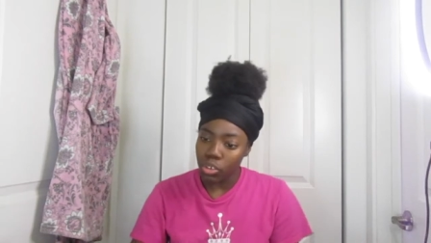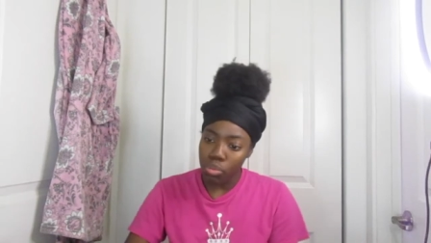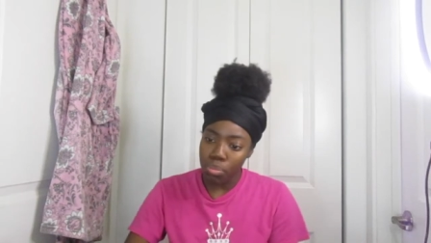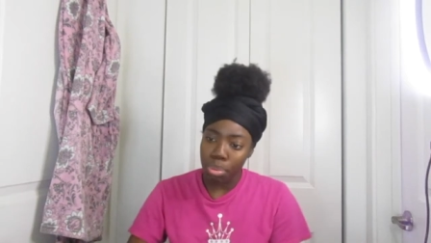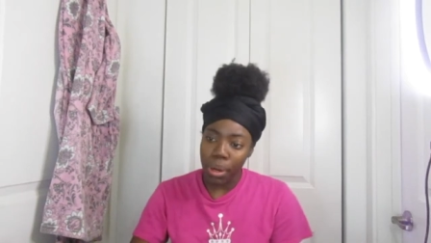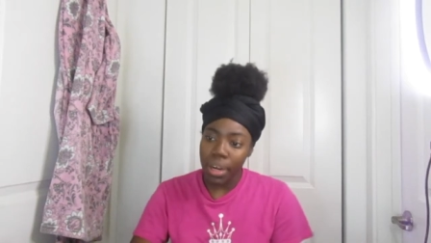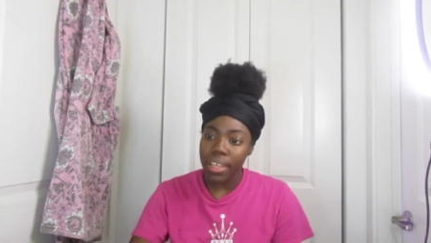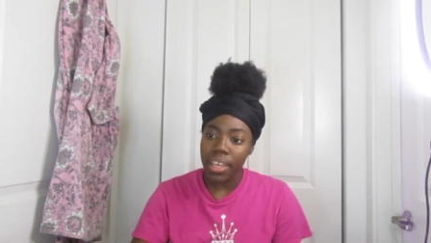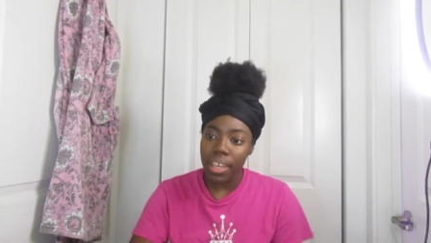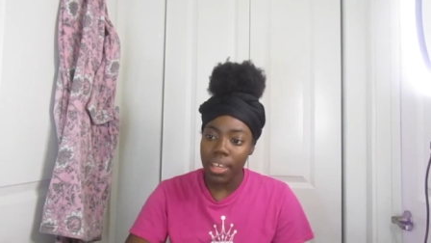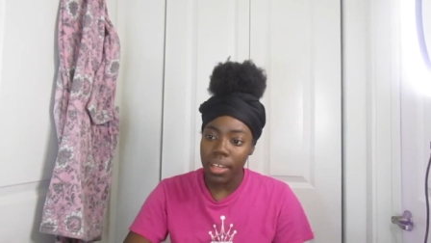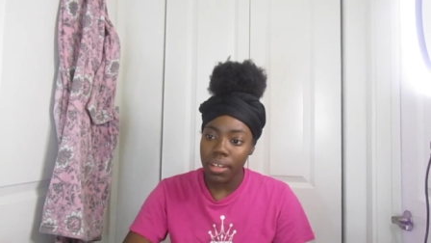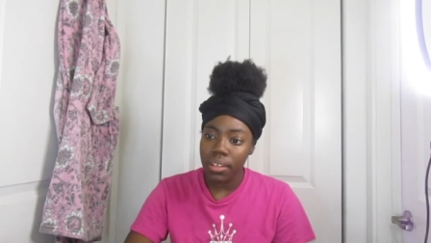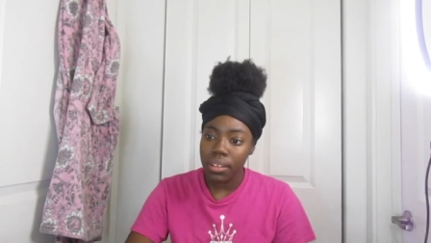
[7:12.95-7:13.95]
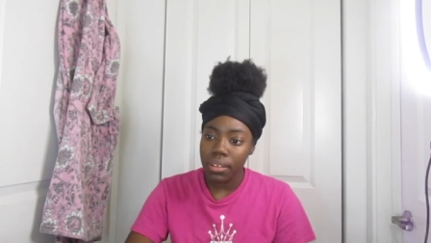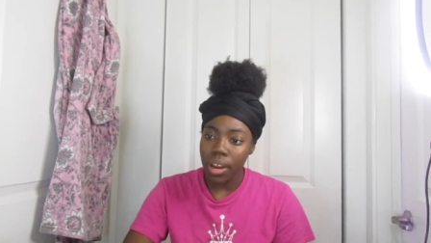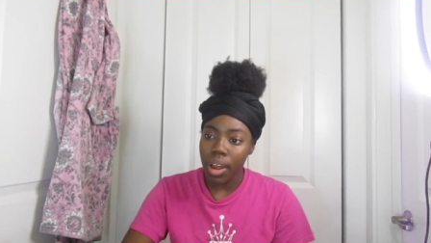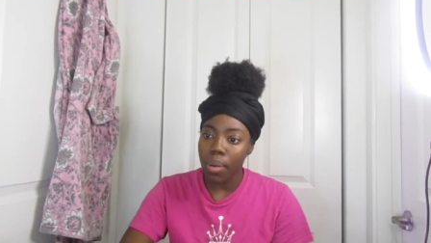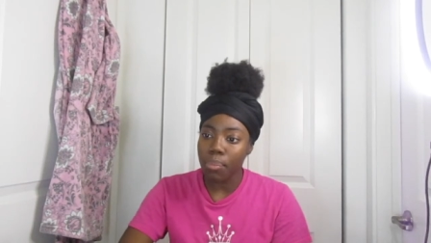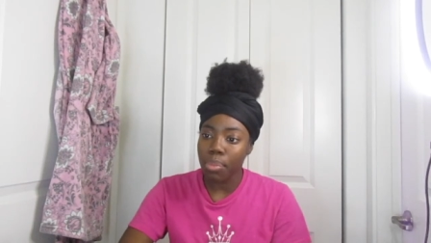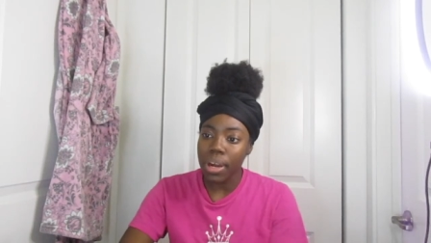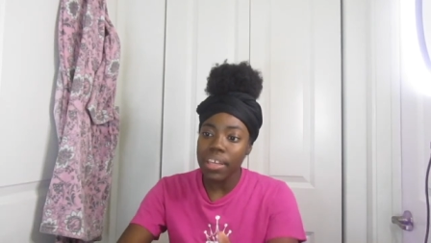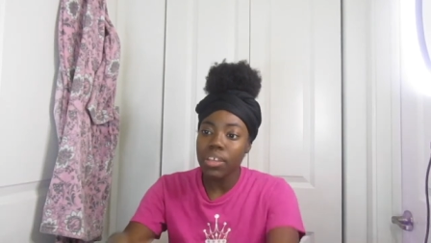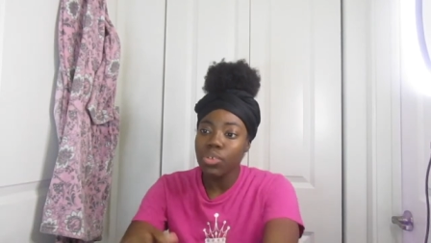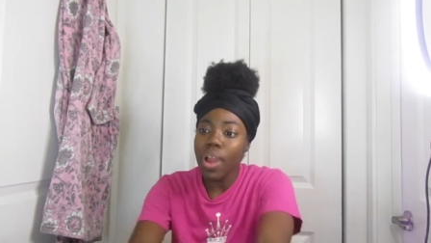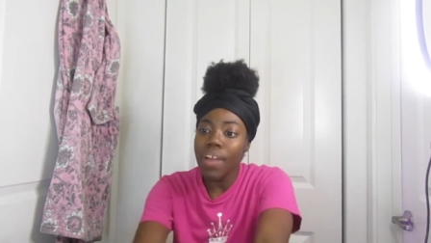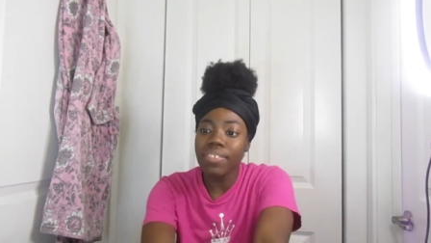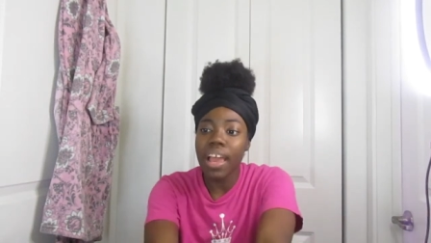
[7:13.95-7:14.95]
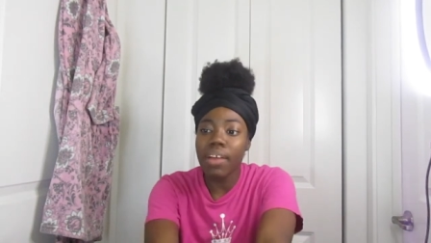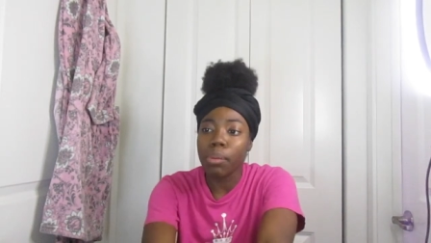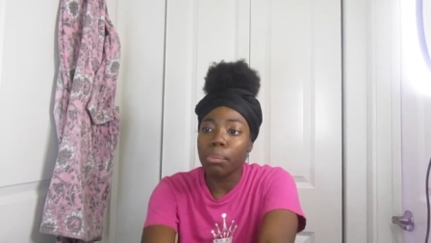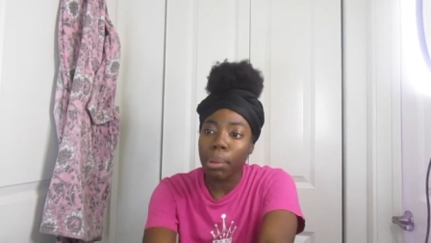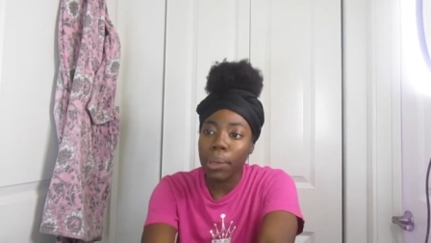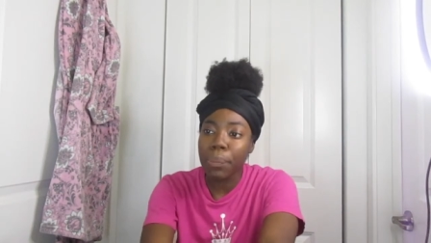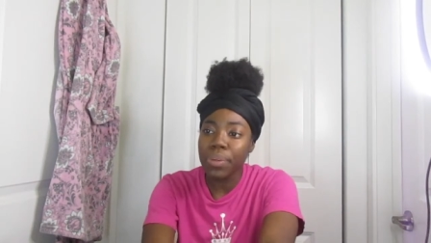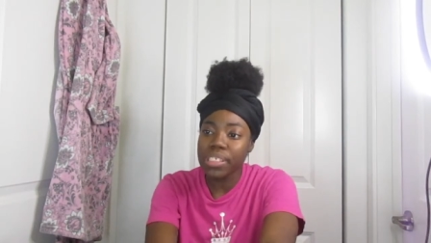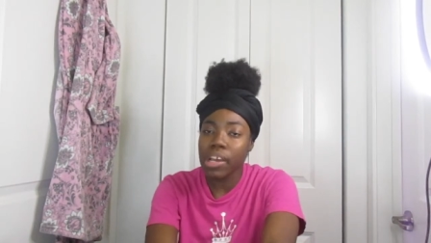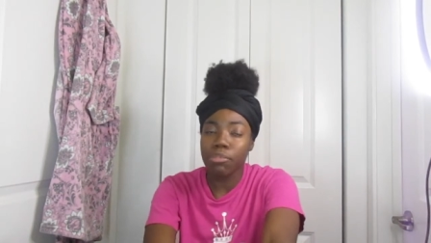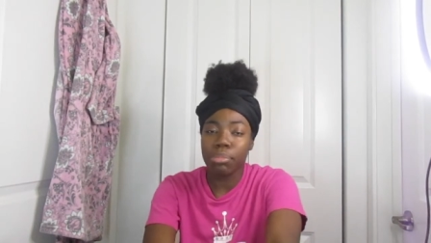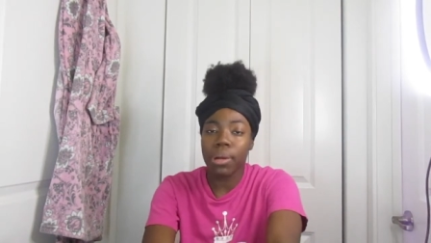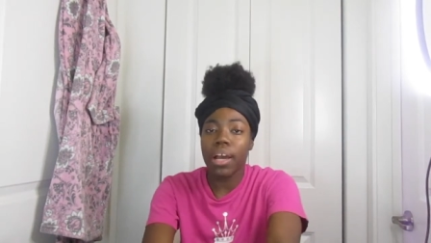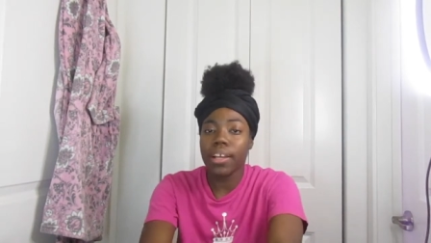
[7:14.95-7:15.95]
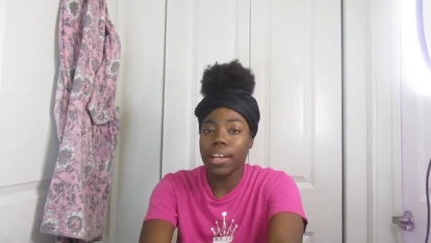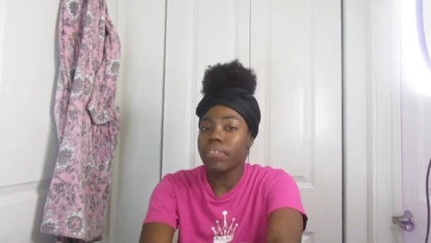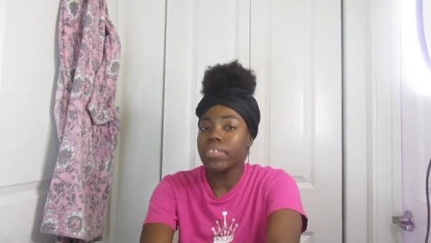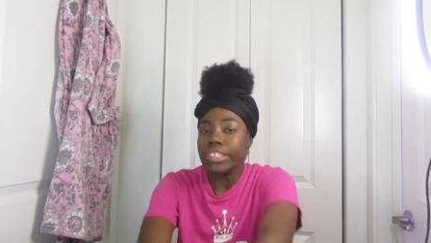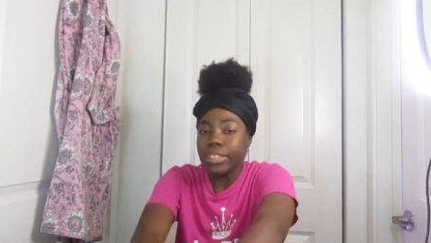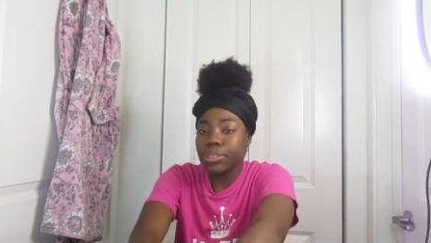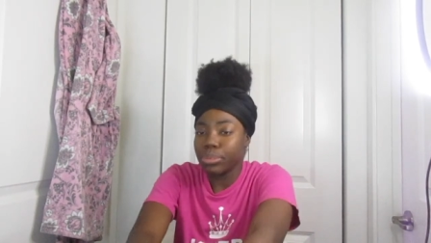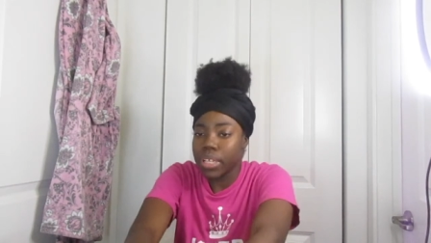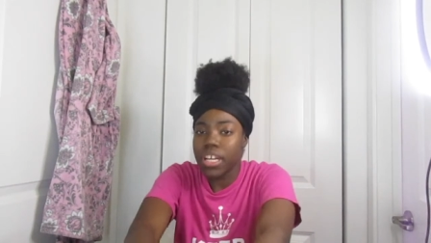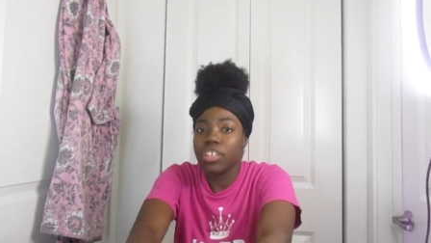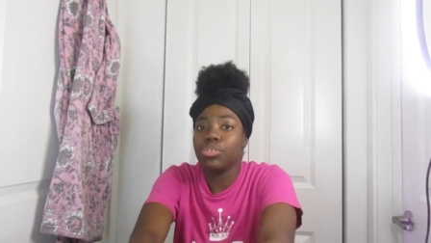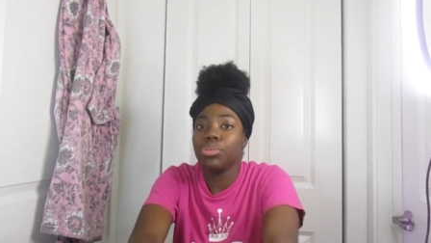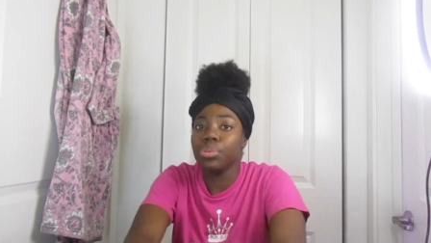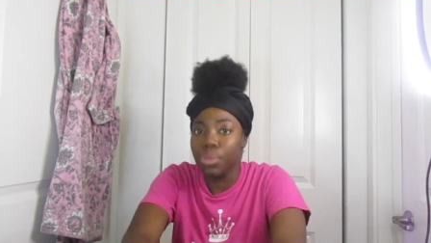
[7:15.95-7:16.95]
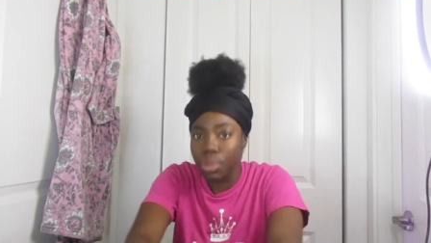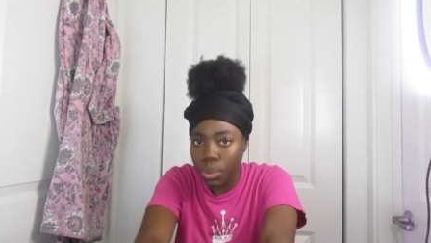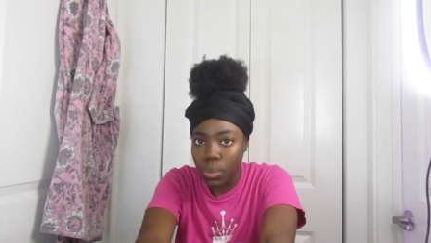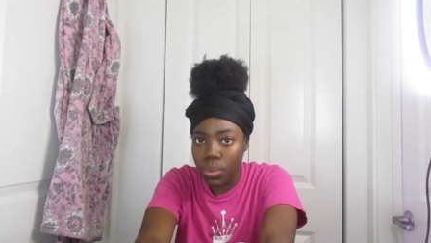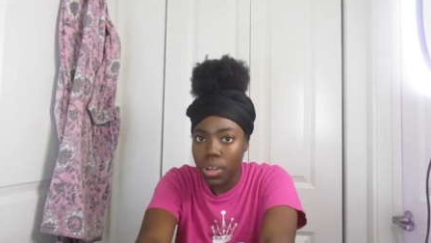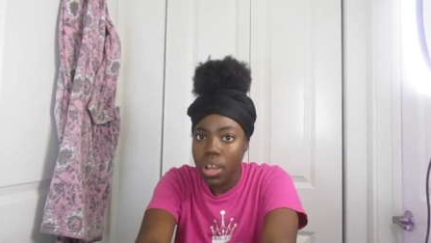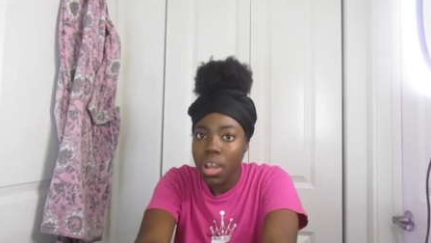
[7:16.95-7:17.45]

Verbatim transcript: You break in, uh, break. You have to have a purpose behind every single thing that you do.